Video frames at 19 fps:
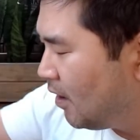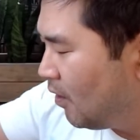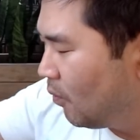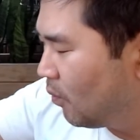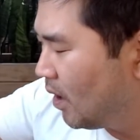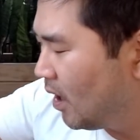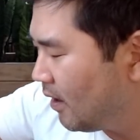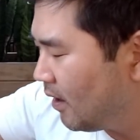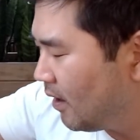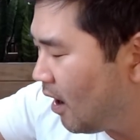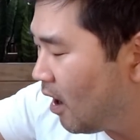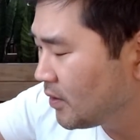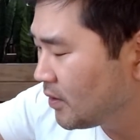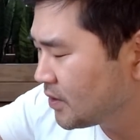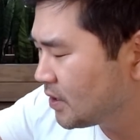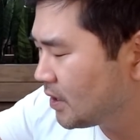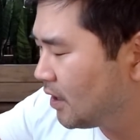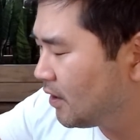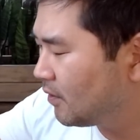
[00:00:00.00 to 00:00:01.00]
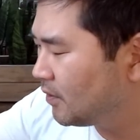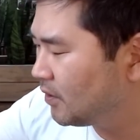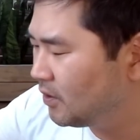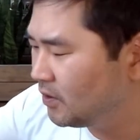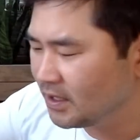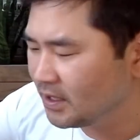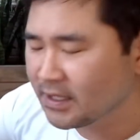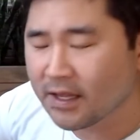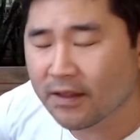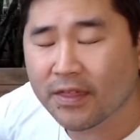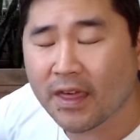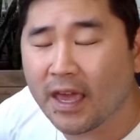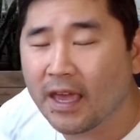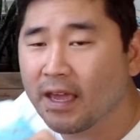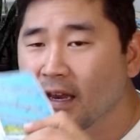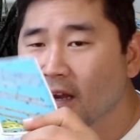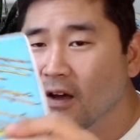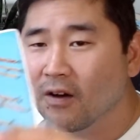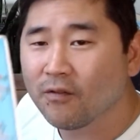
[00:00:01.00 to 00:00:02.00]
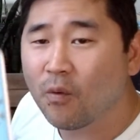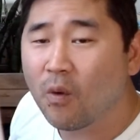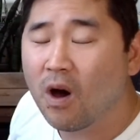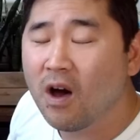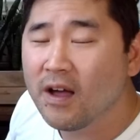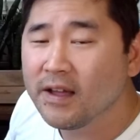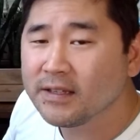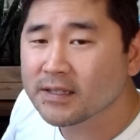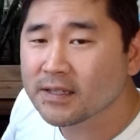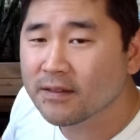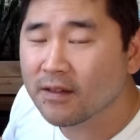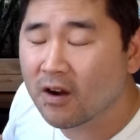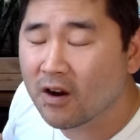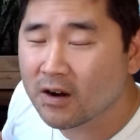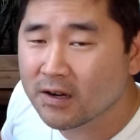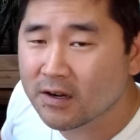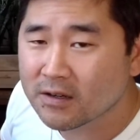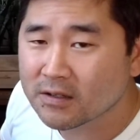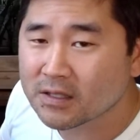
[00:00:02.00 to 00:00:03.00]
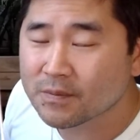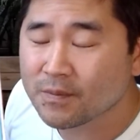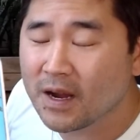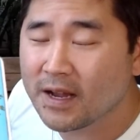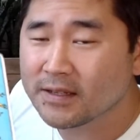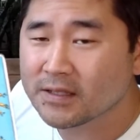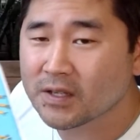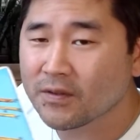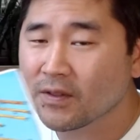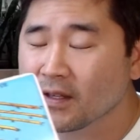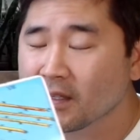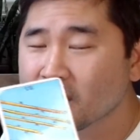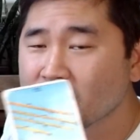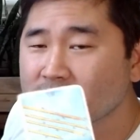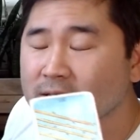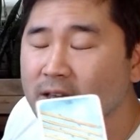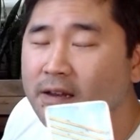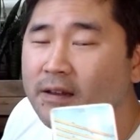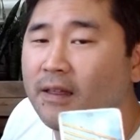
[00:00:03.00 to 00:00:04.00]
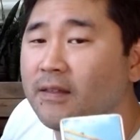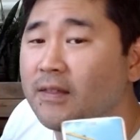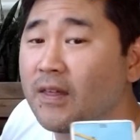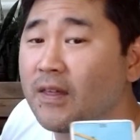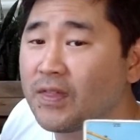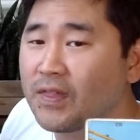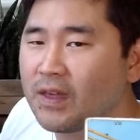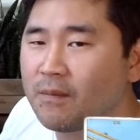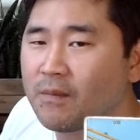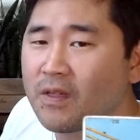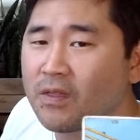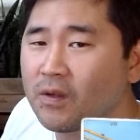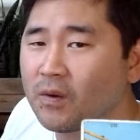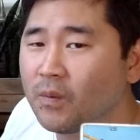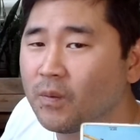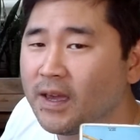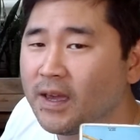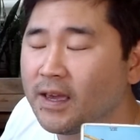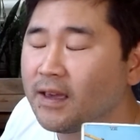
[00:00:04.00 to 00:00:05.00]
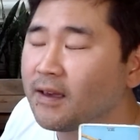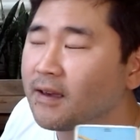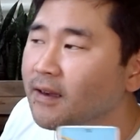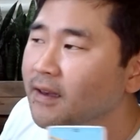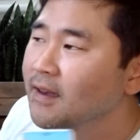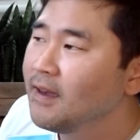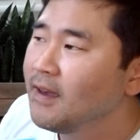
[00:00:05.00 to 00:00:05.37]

Well, also, you did get the Eight of Wands in the heart of your spread, so this is kind of like the theme of the week,